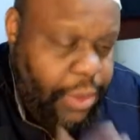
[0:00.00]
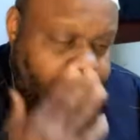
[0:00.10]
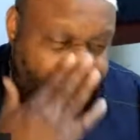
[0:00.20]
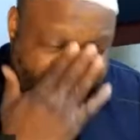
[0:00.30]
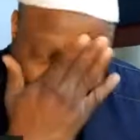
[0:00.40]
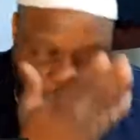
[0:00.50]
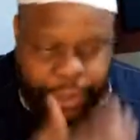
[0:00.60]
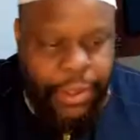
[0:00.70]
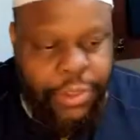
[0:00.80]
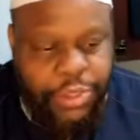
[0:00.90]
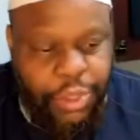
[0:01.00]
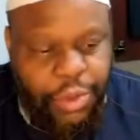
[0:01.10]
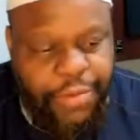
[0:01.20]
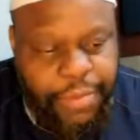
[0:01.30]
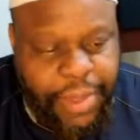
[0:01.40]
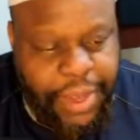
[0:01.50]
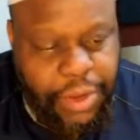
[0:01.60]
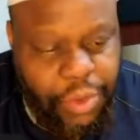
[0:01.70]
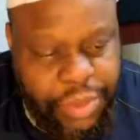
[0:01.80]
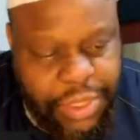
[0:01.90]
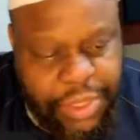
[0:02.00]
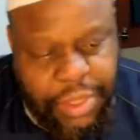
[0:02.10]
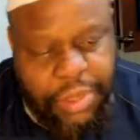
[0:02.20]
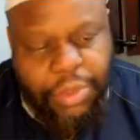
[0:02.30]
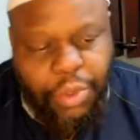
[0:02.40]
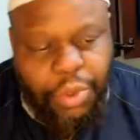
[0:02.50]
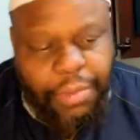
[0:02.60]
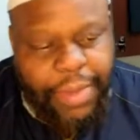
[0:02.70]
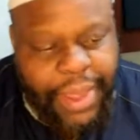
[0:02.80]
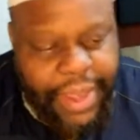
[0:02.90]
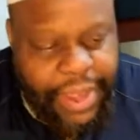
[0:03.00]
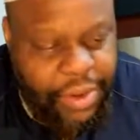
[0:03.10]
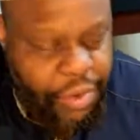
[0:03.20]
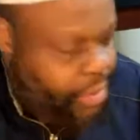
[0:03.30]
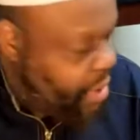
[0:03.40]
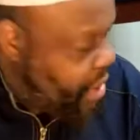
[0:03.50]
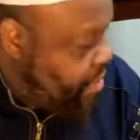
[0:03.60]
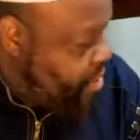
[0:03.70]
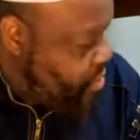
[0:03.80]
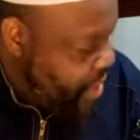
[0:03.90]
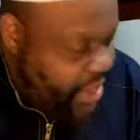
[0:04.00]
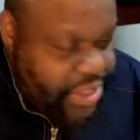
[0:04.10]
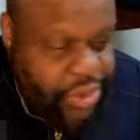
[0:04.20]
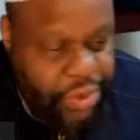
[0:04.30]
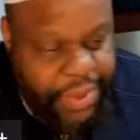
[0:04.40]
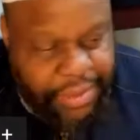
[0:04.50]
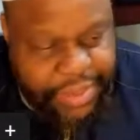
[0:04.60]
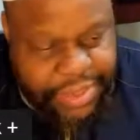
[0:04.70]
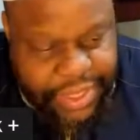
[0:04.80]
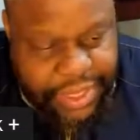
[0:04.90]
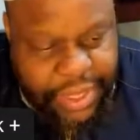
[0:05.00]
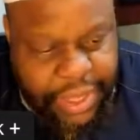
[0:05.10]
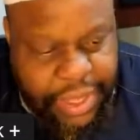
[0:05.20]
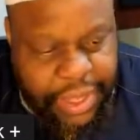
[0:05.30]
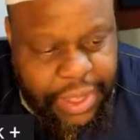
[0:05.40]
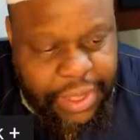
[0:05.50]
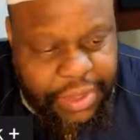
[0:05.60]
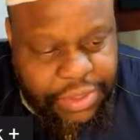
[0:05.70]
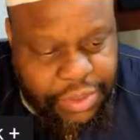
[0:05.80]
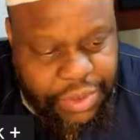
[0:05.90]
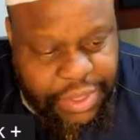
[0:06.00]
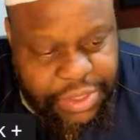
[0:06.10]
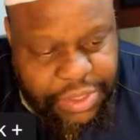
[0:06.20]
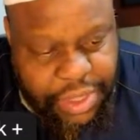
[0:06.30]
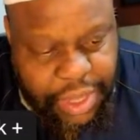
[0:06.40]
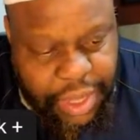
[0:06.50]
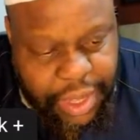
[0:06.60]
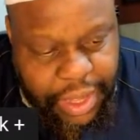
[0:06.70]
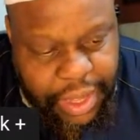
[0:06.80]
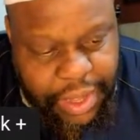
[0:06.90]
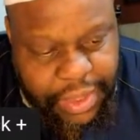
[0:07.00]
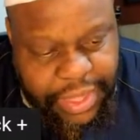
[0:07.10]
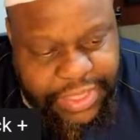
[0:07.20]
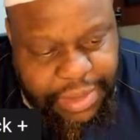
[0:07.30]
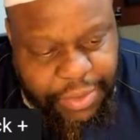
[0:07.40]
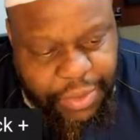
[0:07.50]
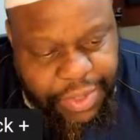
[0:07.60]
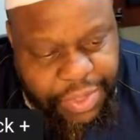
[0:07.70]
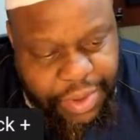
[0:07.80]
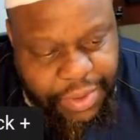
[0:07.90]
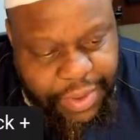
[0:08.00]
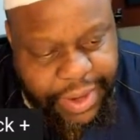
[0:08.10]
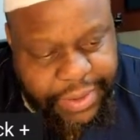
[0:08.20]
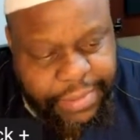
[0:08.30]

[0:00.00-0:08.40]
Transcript: right. So by losing your mind or becoming crazy or becoming sick, so this that's number what, three, right?